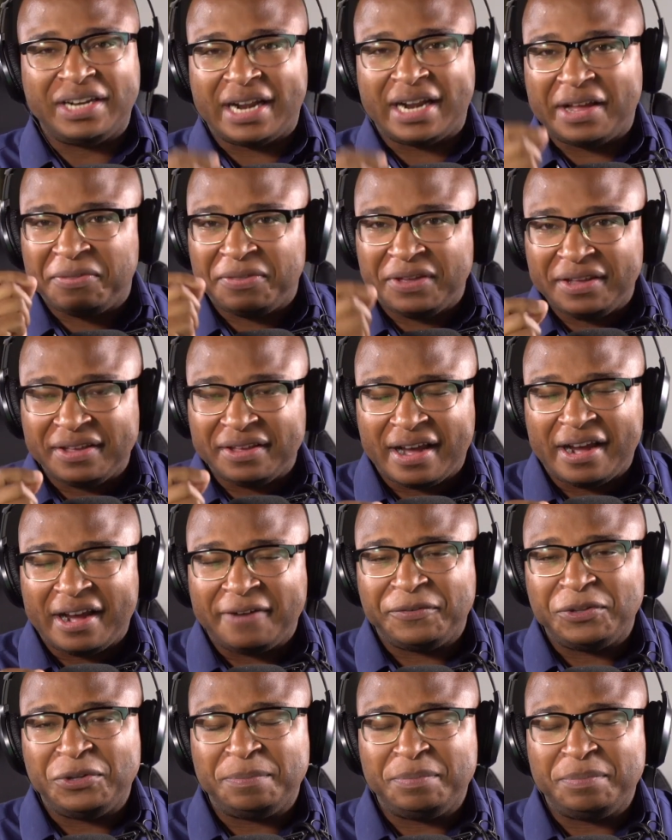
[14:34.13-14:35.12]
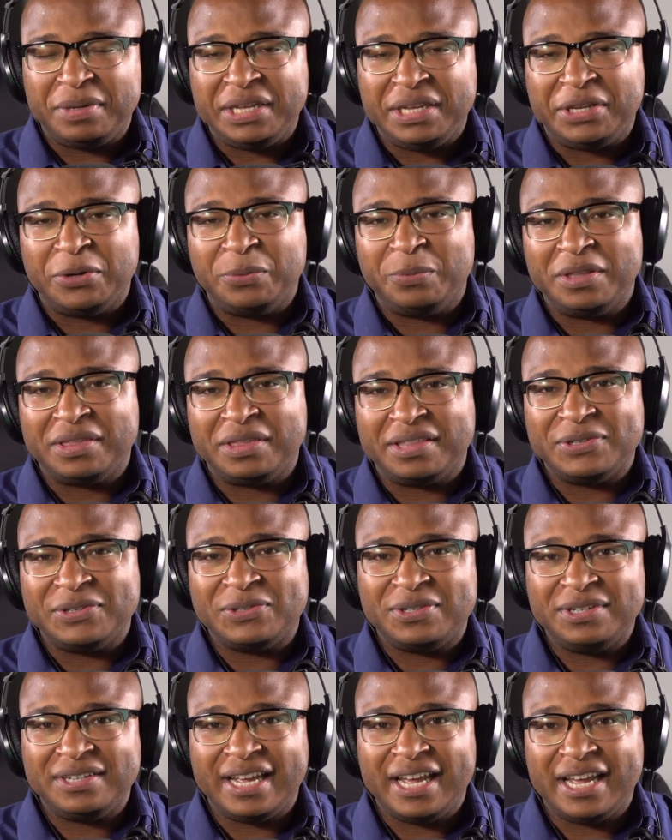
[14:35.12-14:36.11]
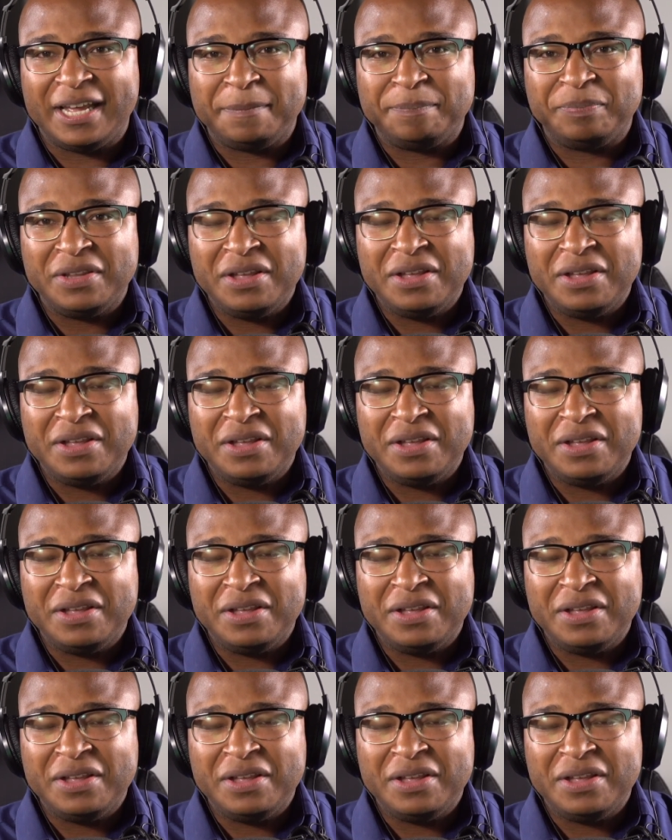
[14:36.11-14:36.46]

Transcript: and I thank God for you being here with us today